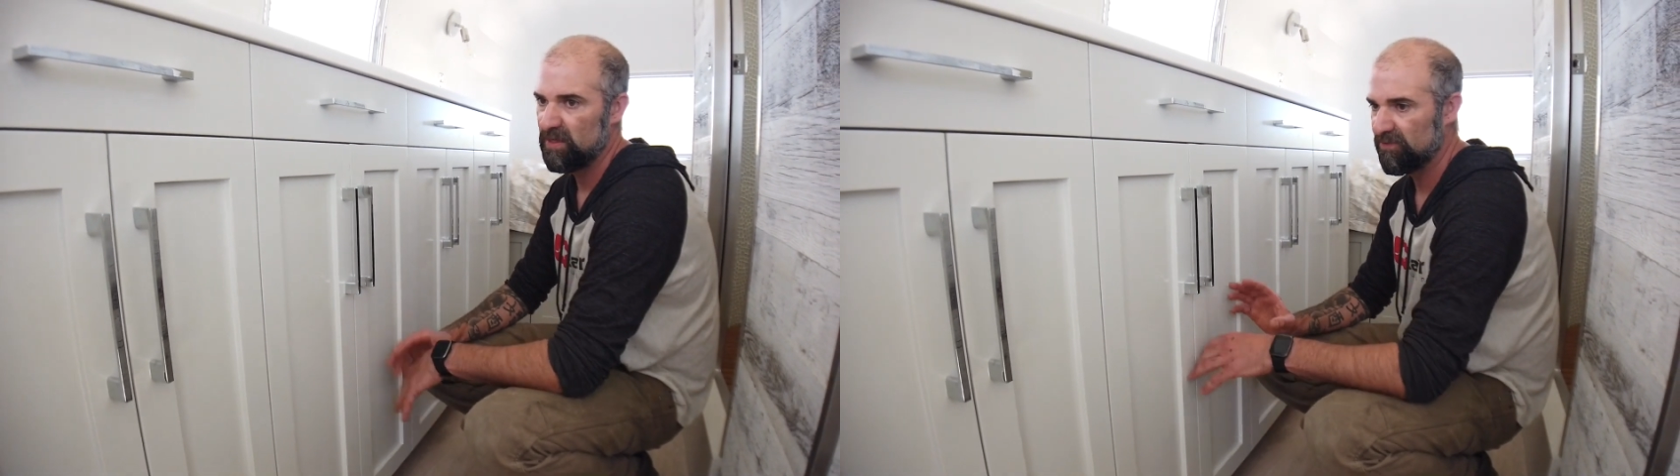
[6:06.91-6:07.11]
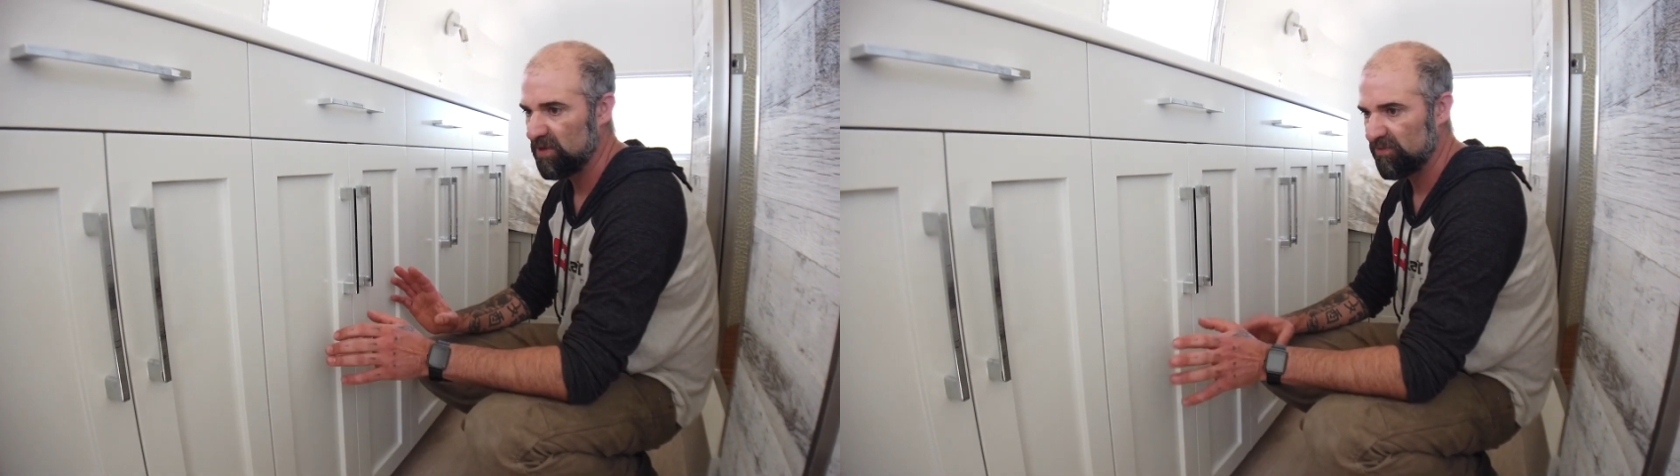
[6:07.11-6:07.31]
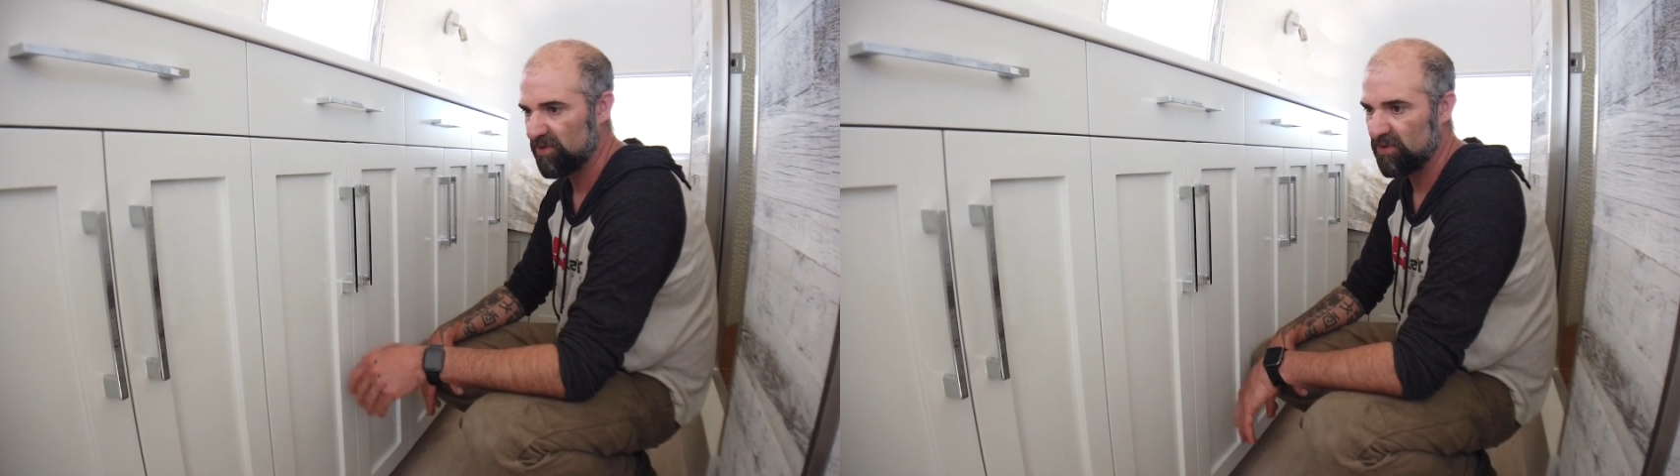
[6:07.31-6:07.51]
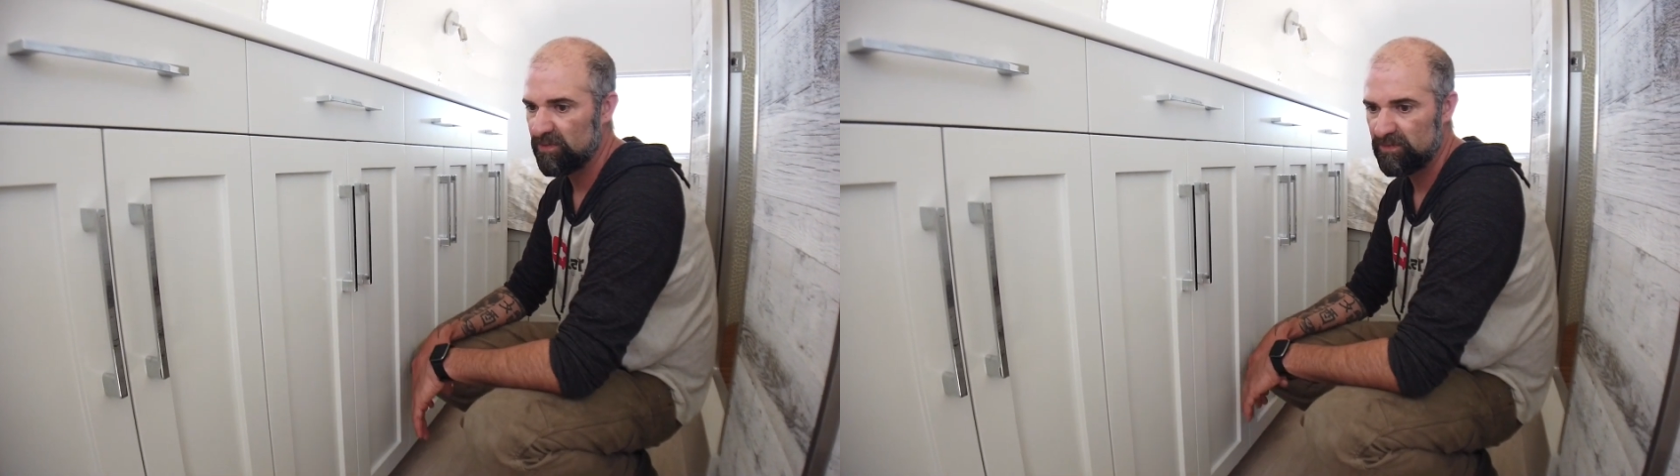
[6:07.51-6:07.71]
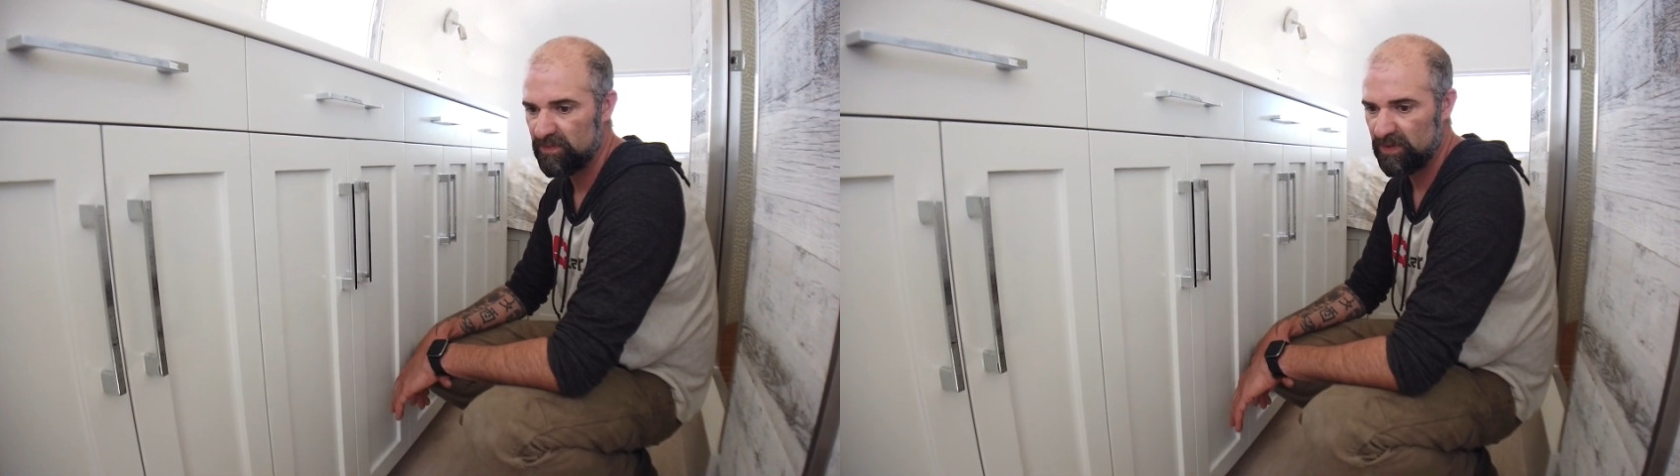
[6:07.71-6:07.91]
if you ever,
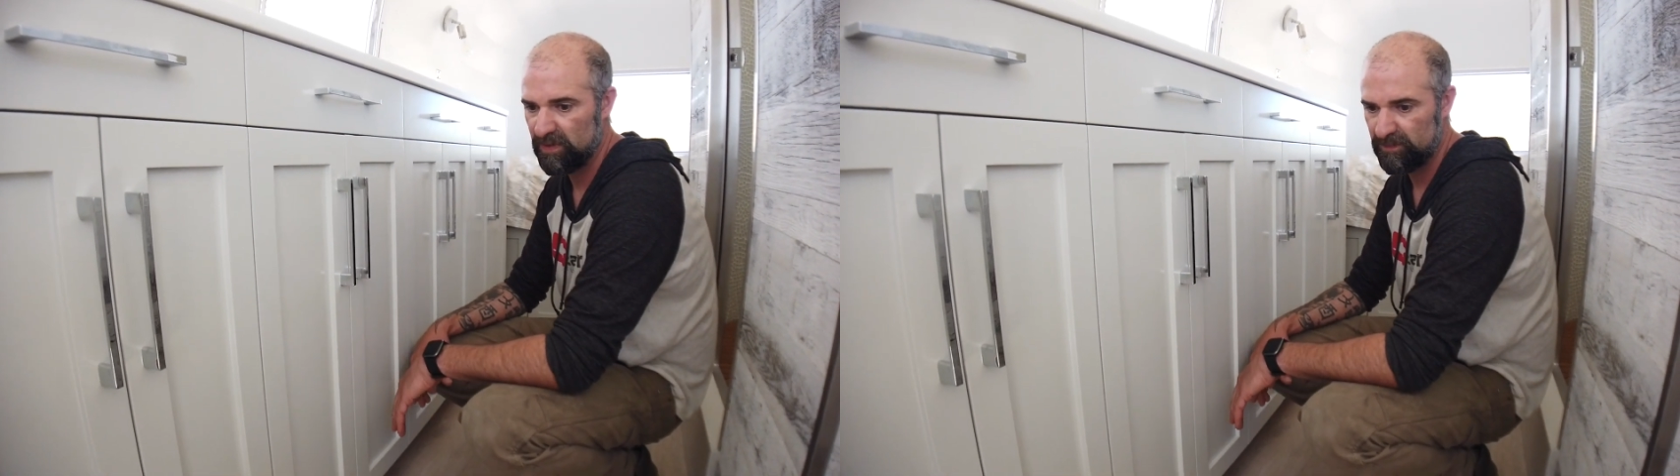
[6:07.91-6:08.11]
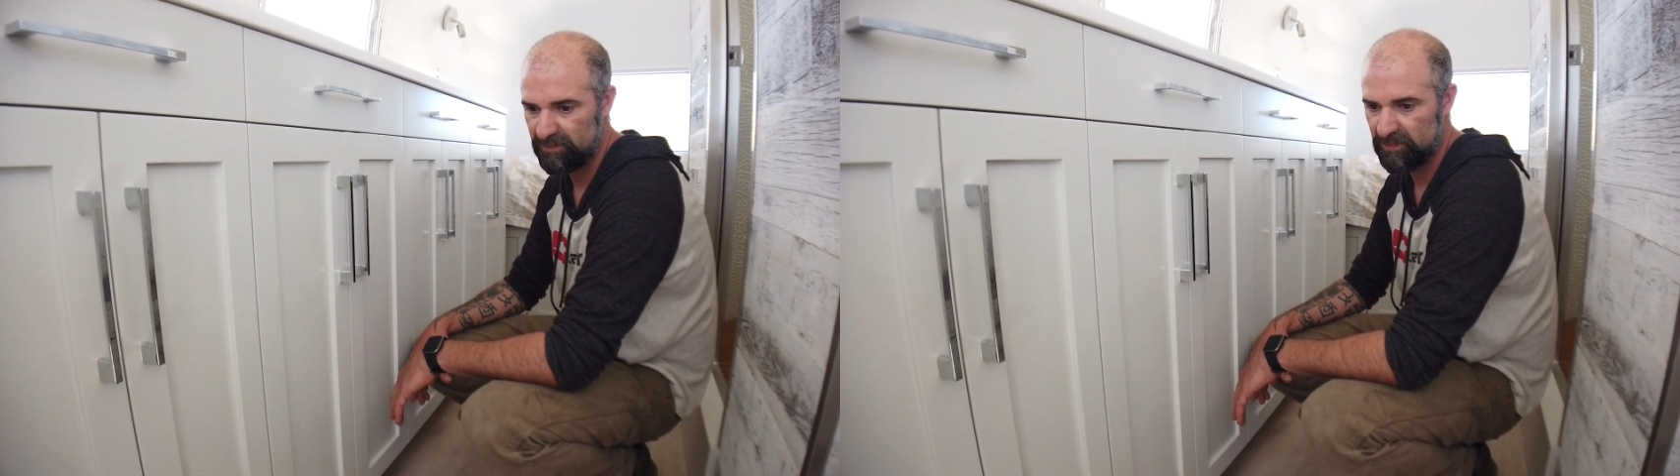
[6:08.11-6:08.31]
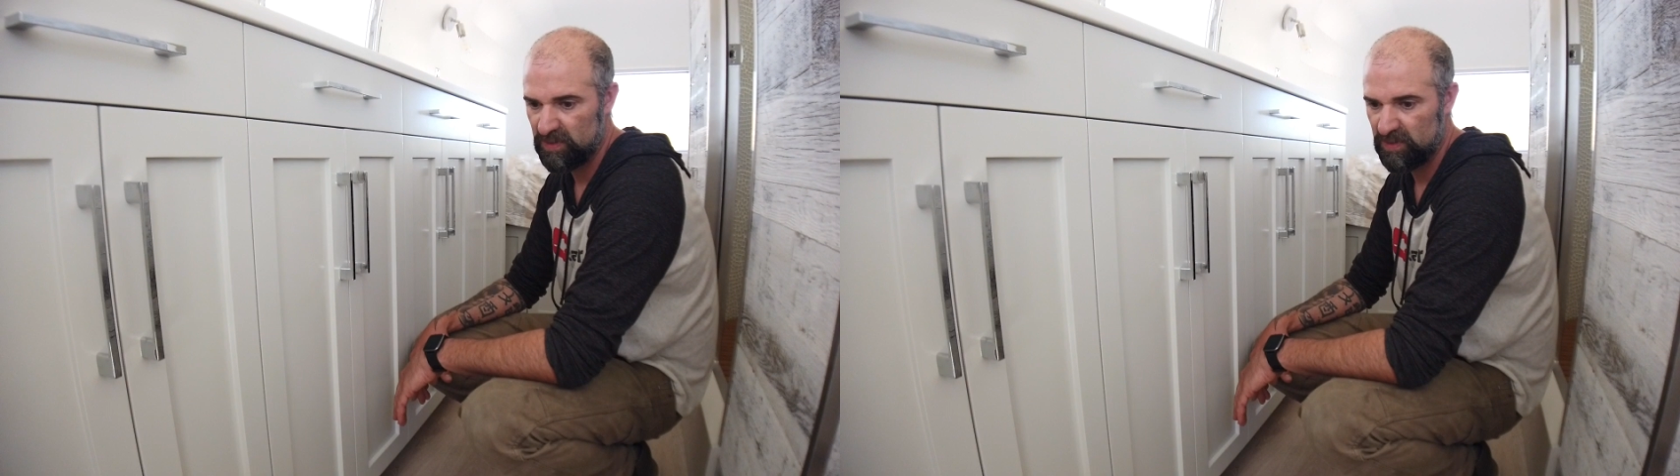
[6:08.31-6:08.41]
you know,